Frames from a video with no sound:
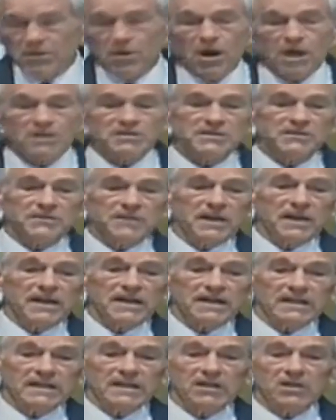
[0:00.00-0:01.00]
The odds of
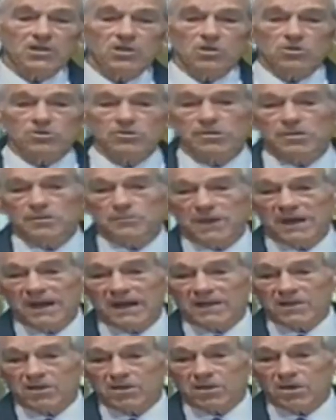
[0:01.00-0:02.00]
getting killed
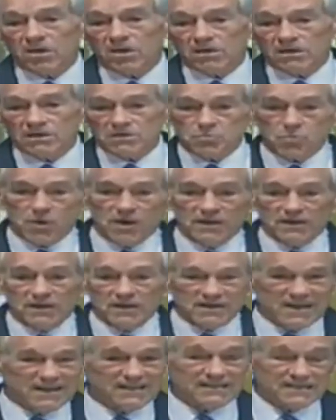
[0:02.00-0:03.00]
by a car is 1
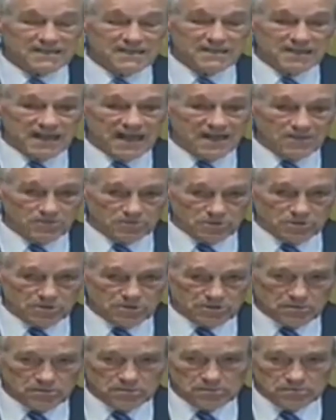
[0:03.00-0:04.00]
in
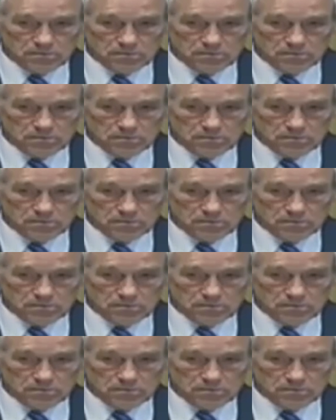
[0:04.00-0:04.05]
19,000.